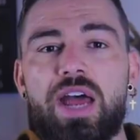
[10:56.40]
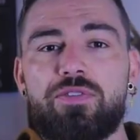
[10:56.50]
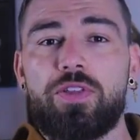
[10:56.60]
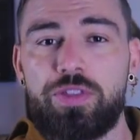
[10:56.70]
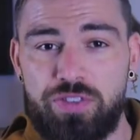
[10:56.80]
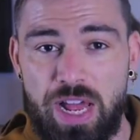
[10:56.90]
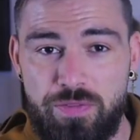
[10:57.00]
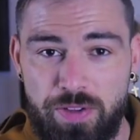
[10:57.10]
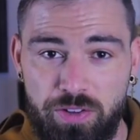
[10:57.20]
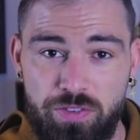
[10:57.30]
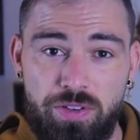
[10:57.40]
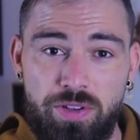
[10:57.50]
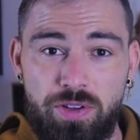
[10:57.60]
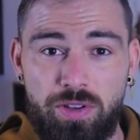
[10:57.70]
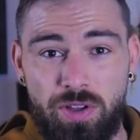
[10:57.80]
And for the side effects.
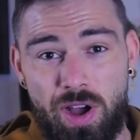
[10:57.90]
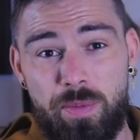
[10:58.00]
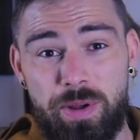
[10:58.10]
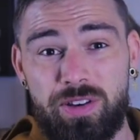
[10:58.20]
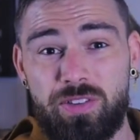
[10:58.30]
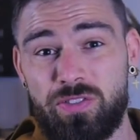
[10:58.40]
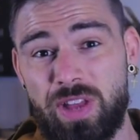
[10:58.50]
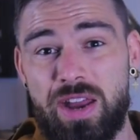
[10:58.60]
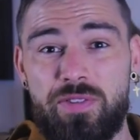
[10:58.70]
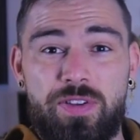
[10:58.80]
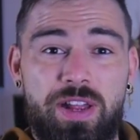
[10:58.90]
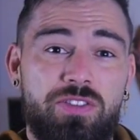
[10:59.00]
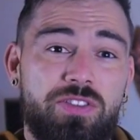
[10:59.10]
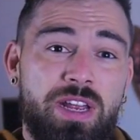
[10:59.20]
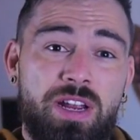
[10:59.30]
Common side
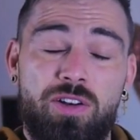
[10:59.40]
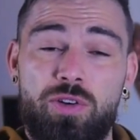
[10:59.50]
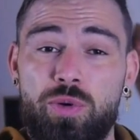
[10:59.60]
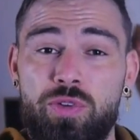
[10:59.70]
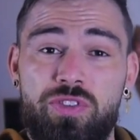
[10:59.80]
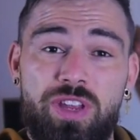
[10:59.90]
effects includes